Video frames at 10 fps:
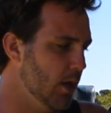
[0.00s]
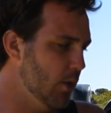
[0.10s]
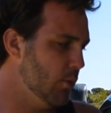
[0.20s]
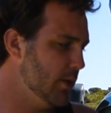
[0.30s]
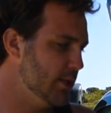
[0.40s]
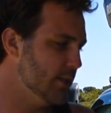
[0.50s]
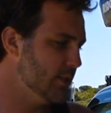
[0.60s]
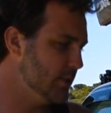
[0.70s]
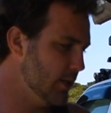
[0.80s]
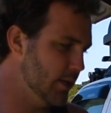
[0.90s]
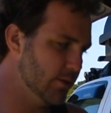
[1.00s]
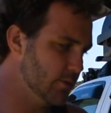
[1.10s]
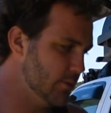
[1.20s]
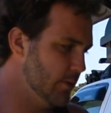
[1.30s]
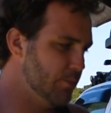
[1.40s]
And what it does
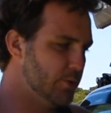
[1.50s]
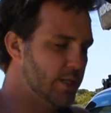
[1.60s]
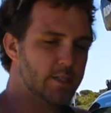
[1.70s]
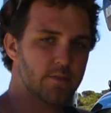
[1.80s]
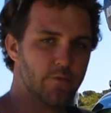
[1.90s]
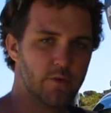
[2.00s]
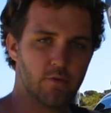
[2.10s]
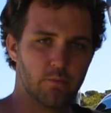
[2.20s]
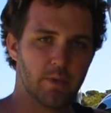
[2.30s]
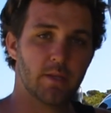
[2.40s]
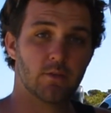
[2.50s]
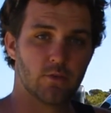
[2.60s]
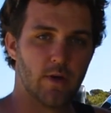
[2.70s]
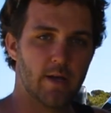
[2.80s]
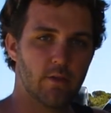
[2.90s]
is it protects the fridge from getting
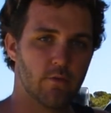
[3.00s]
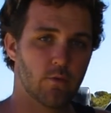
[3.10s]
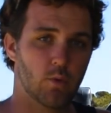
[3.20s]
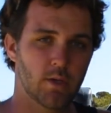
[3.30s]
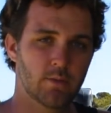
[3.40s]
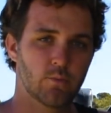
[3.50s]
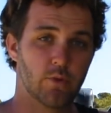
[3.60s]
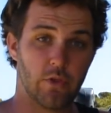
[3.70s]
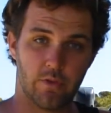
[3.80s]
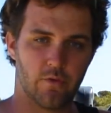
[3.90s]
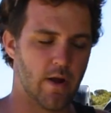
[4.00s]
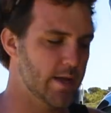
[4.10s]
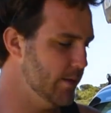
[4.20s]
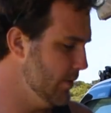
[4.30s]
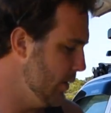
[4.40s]
scratched, for one, which is
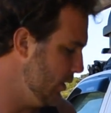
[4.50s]
great.